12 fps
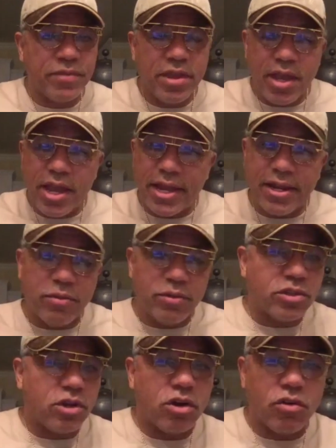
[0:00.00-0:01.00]
Mm-hmm. And then we
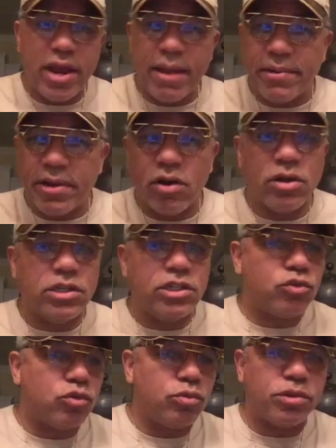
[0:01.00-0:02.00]
start grabbing all these
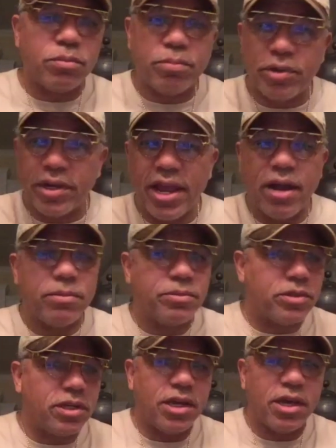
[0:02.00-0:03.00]
groups and putting albums
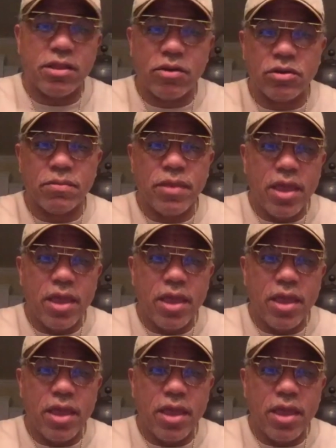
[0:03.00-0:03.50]
together on them,